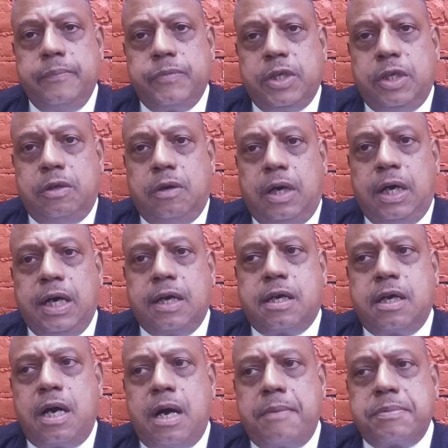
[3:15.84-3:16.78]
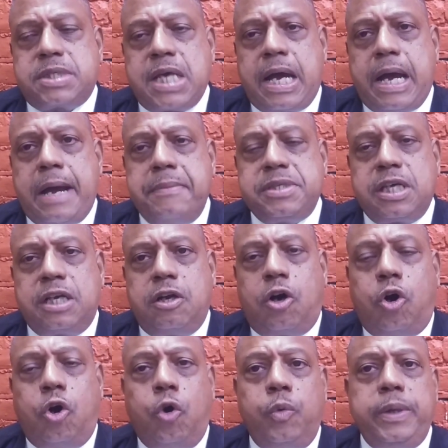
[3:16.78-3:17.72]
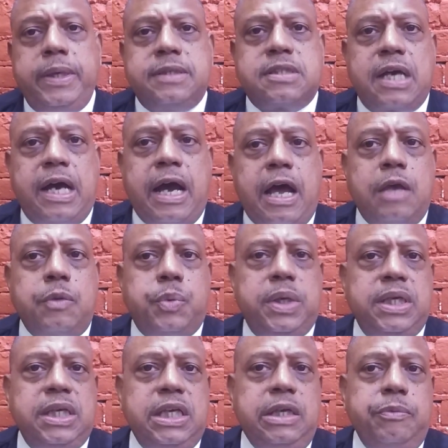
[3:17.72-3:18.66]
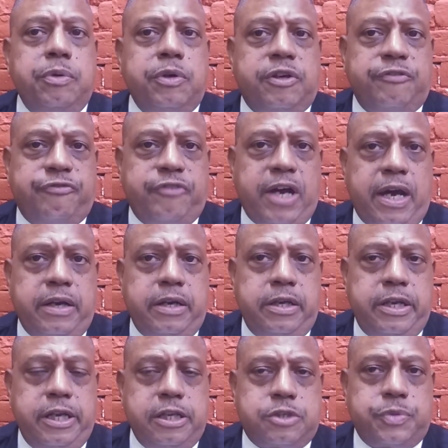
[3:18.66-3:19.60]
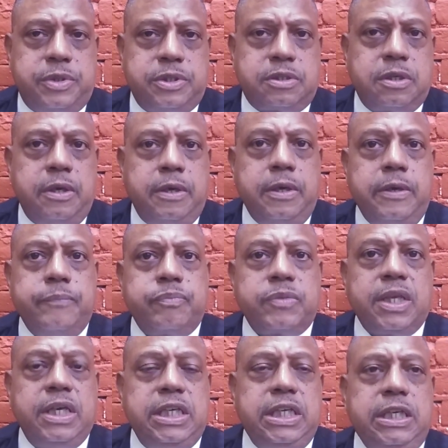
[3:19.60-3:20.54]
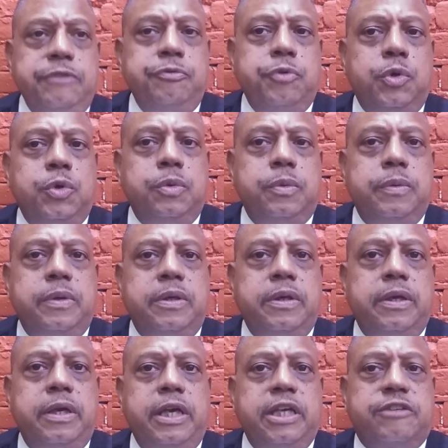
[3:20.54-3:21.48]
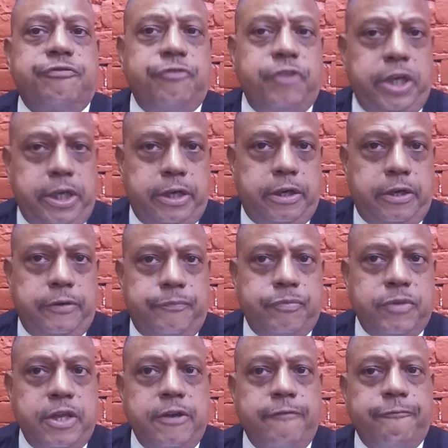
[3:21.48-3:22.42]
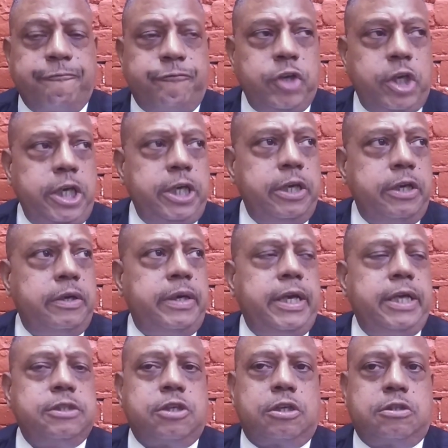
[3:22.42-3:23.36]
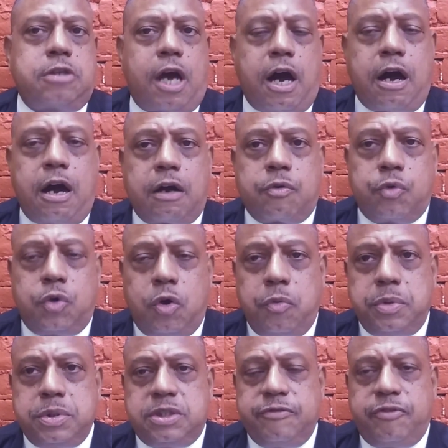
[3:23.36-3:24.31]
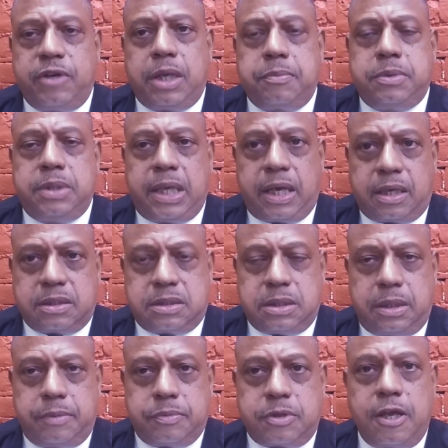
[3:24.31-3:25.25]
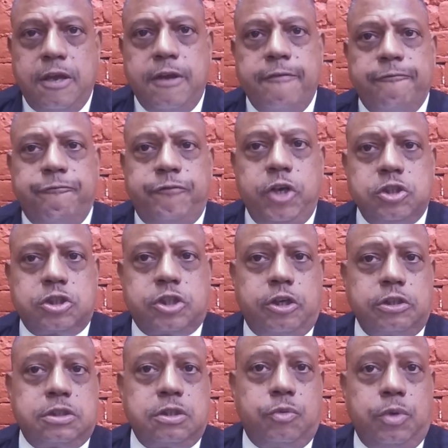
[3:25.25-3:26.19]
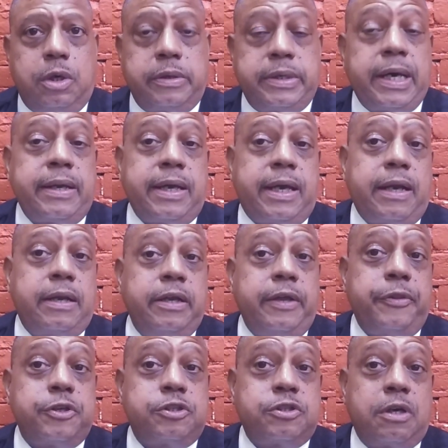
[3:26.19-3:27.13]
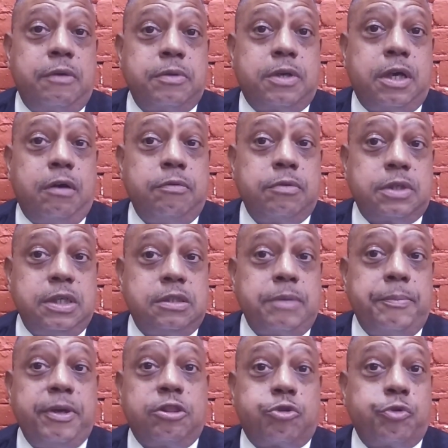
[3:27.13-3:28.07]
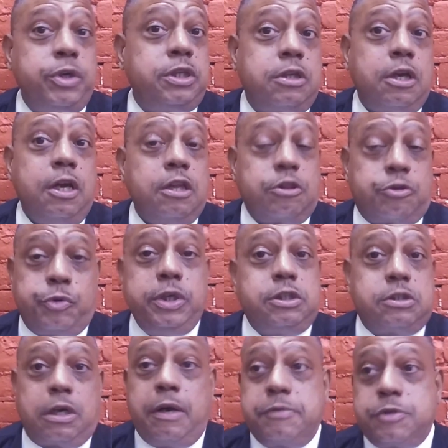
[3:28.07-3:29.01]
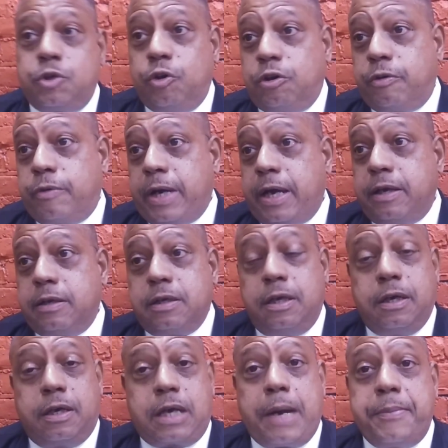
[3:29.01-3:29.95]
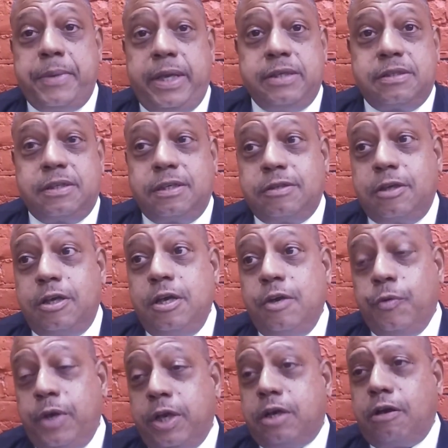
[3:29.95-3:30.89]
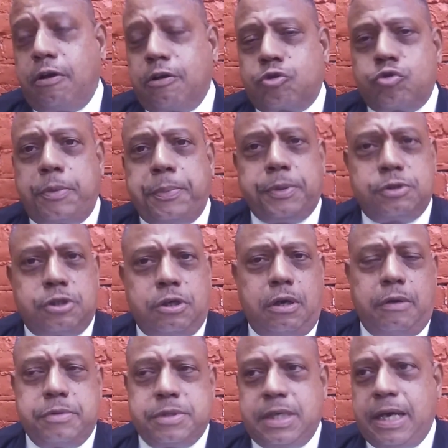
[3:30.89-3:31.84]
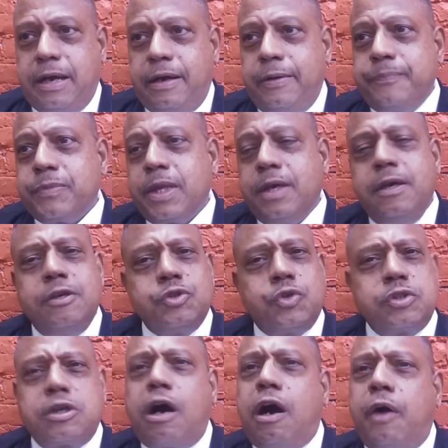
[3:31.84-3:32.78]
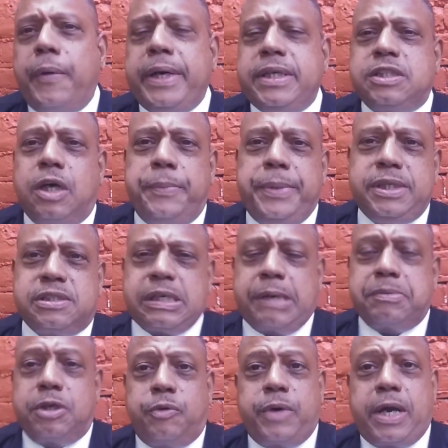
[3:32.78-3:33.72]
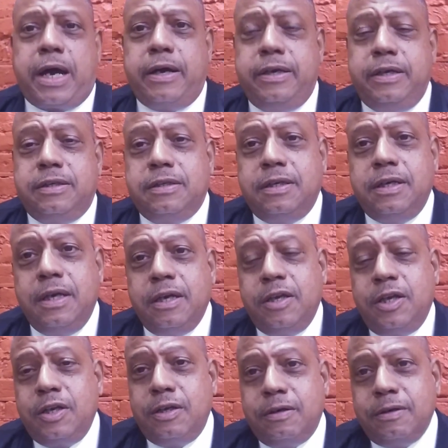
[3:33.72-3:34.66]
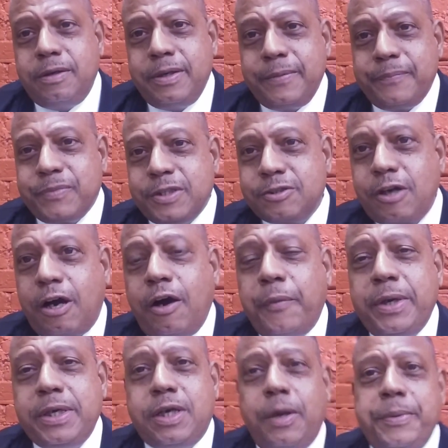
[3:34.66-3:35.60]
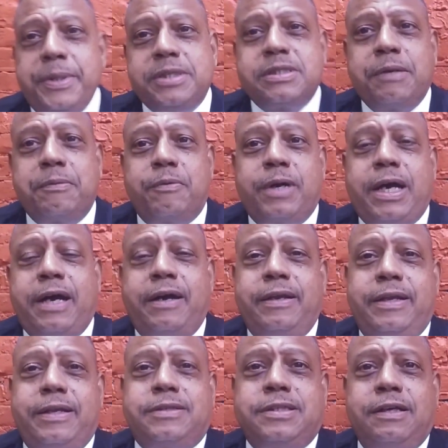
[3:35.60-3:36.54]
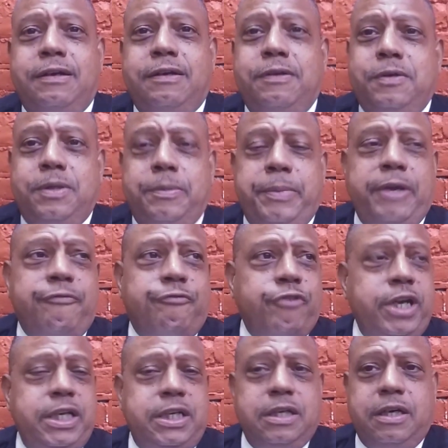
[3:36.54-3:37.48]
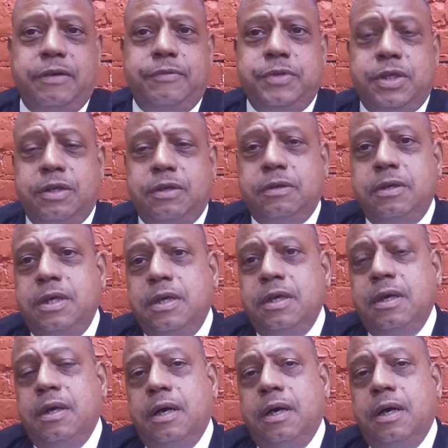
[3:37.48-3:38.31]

You know, uncalm times are the only times when the evil can find an interest. Evil is fear. Fear is a dark room with developed negatives. Fear is a curse of the world. Now they got another germ called, They're talking about three three germs going around, a combination, what they call triple germs now. So it's always going to be something around here to, you know, there's always going to be something around here to tell you to be afraid of, you know.